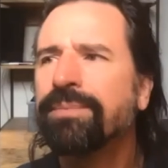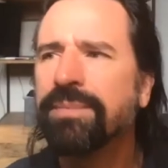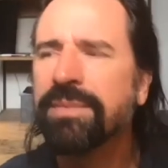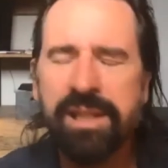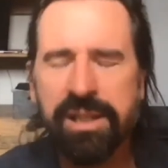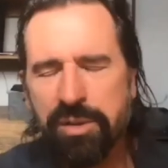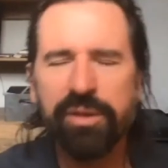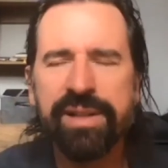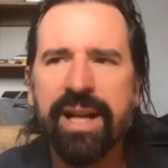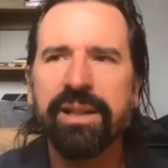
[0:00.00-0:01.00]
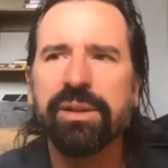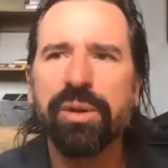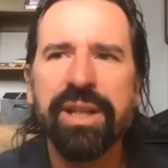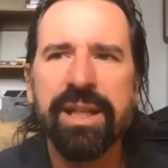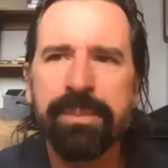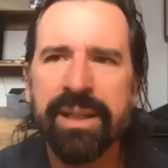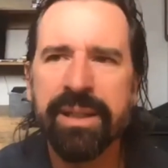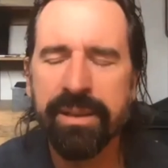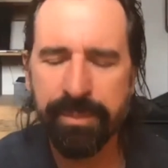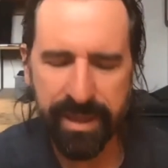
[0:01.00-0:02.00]
this is sort of a technical thing,
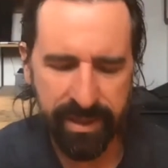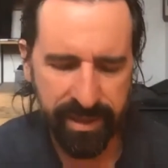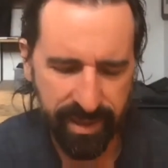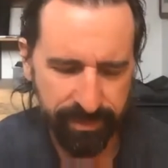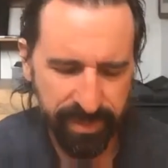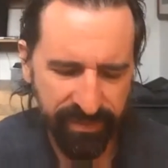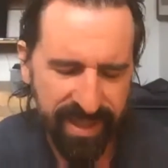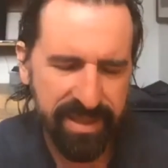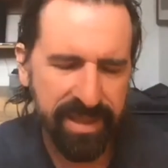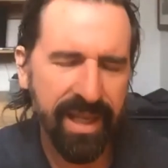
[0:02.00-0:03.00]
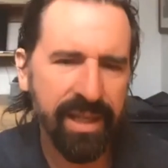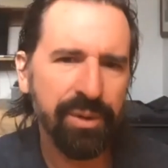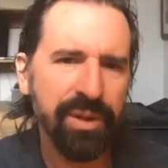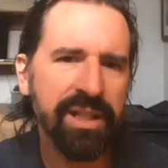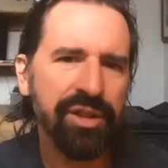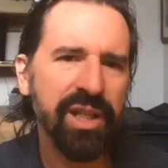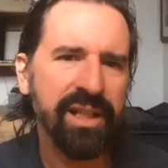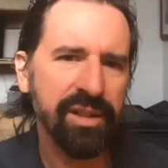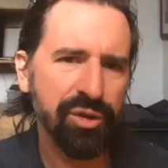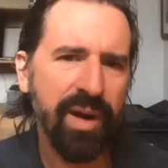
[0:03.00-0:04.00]
but
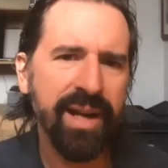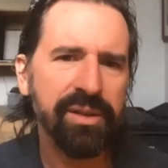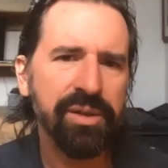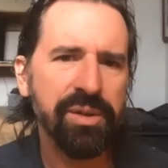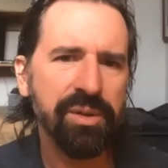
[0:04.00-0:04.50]
investigator-initiated trials, or